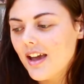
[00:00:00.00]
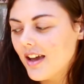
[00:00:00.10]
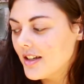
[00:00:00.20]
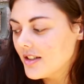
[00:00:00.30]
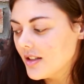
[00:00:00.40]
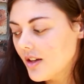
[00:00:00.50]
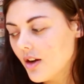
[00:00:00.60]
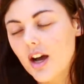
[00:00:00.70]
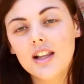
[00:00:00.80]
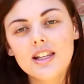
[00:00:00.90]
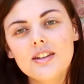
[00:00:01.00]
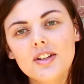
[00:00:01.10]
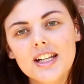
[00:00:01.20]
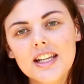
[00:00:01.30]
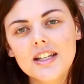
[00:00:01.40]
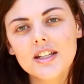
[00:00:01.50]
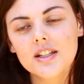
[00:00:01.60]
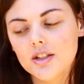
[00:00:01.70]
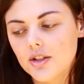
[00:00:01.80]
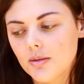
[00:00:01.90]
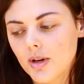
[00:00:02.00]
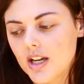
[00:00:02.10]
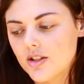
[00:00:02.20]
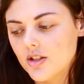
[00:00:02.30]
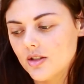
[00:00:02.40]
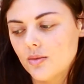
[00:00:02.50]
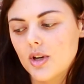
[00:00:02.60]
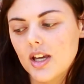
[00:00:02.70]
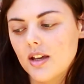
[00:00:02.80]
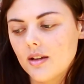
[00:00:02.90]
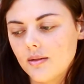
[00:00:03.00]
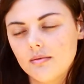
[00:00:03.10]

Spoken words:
And yeah, I'll leave a link to the pages where